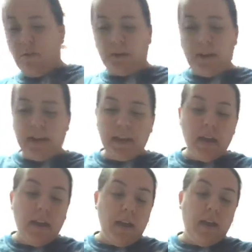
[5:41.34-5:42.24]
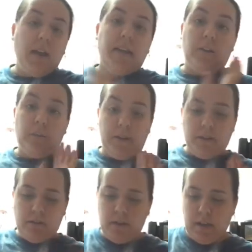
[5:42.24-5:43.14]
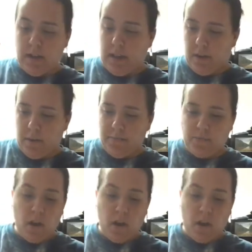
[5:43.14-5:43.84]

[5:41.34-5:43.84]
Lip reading: worry. It'll be included later.